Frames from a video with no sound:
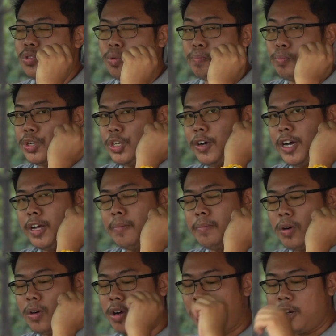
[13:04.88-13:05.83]
to put your
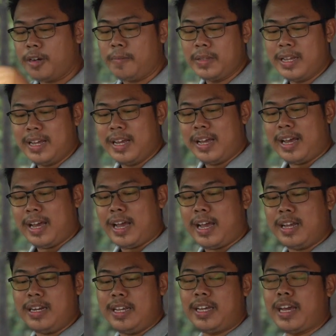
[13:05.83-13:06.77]
elbow on,
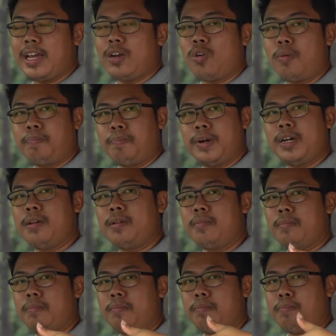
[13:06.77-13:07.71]
and it can
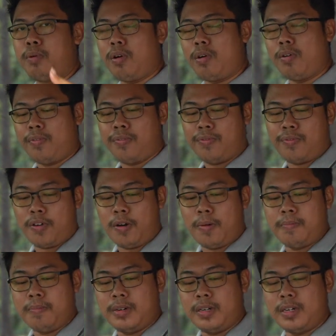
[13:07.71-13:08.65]
open both
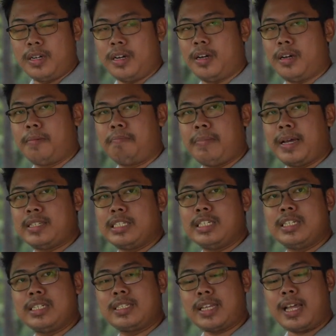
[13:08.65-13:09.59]
from the
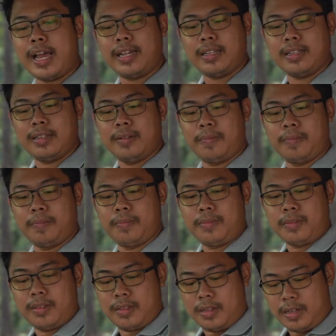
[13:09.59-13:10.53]
passenger side
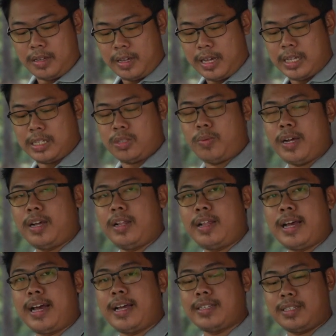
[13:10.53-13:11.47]
as
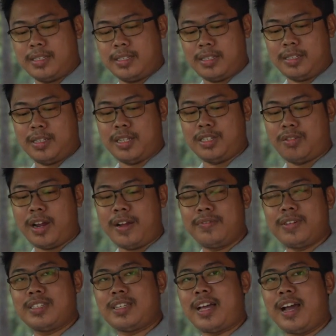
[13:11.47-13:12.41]
well as the
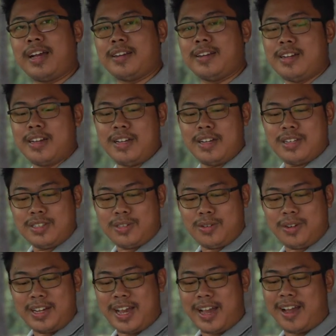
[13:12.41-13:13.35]
driver side.
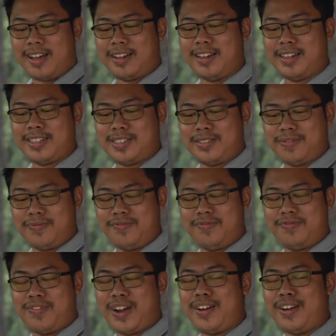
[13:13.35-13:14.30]
So yeah, it's
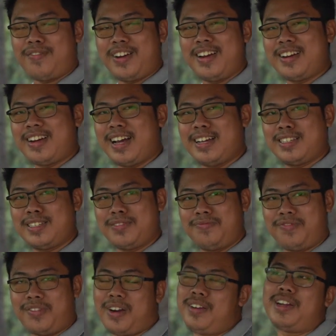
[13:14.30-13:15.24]
very nice,
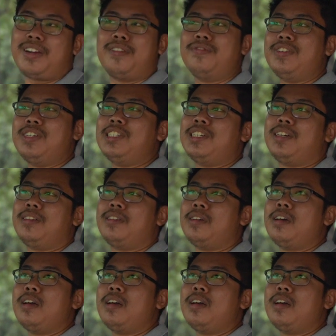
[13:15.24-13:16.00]
very convenient.